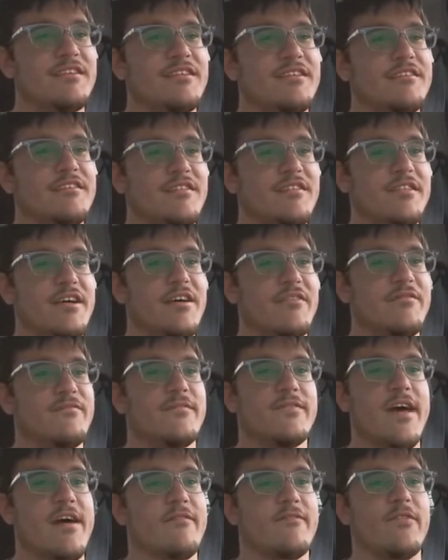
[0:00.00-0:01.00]
No,
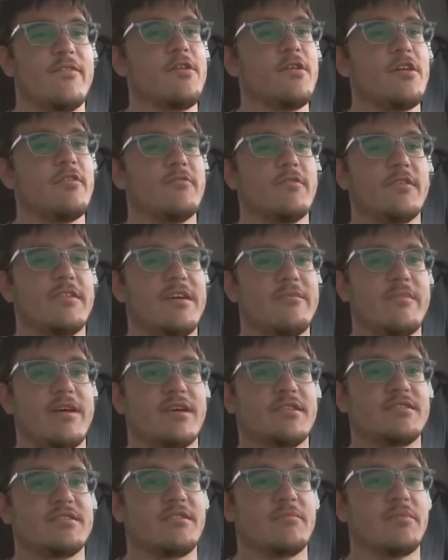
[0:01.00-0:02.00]
that food over at that
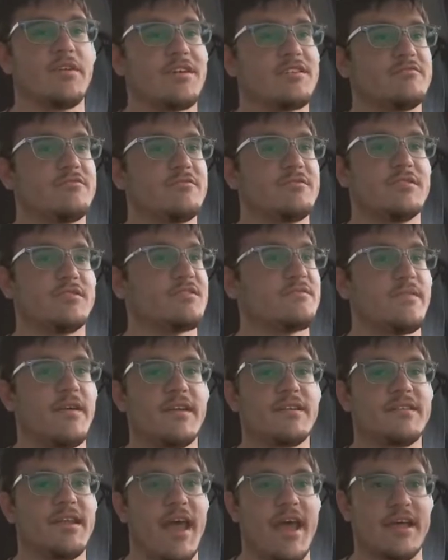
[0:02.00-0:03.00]
Mexican place was just
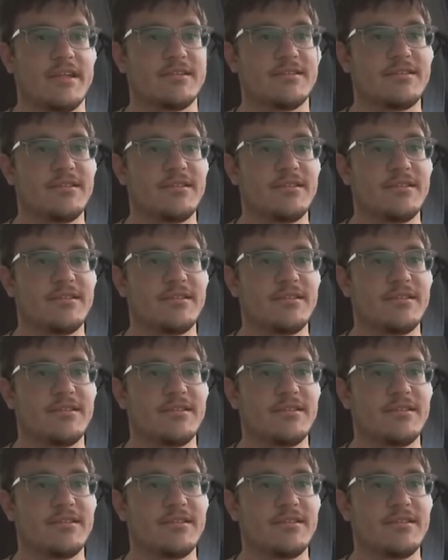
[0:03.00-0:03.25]
fantastic.